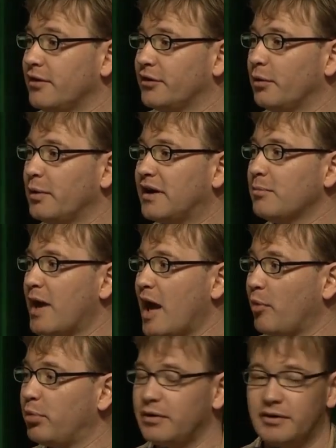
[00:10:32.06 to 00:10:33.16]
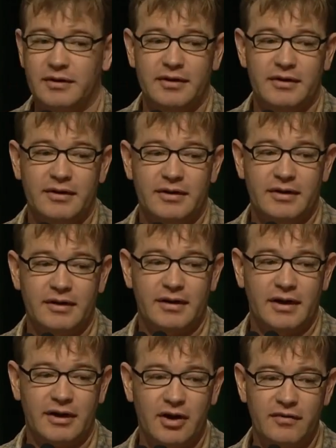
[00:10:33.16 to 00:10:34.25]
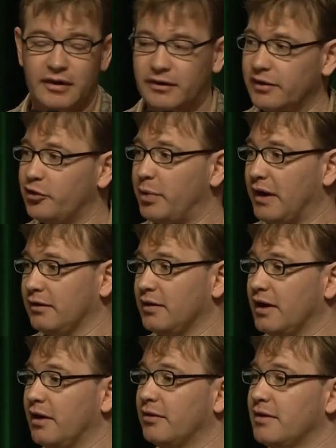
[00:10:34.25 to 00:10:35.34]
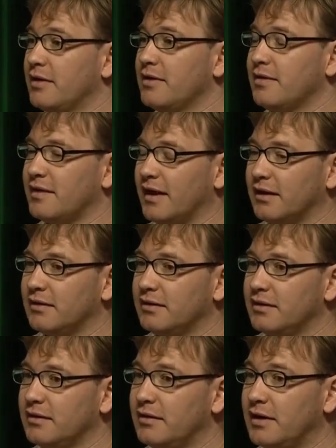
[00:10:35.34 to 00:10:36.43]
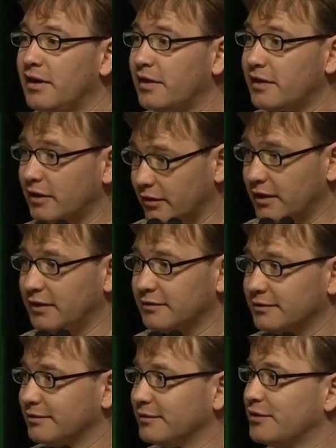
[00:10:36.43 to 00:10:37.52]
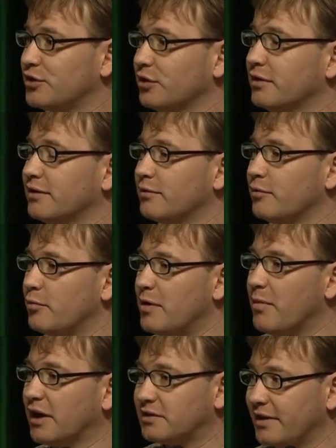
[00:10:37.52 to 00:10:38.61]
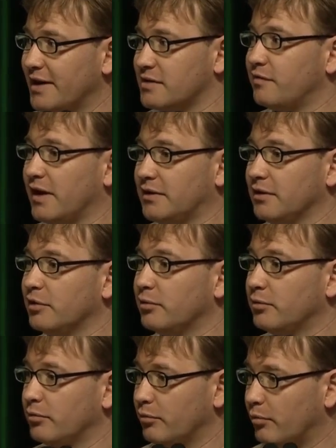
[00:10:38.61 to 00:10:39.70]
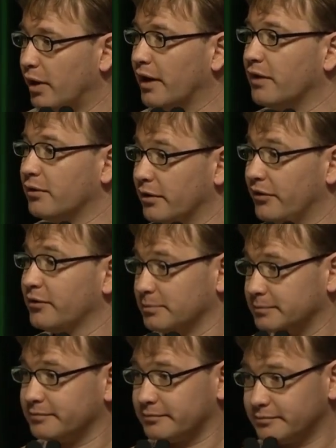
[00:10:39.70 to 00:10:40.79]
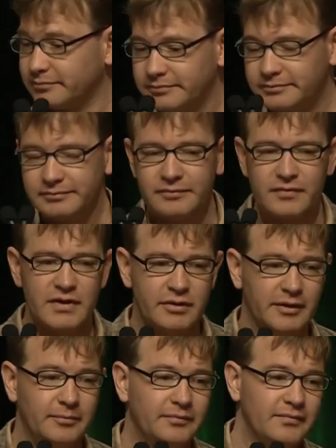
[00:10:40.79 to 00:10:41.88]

So we can map a covariance pattern now that, in theory, should be much less affected by noise. Okay.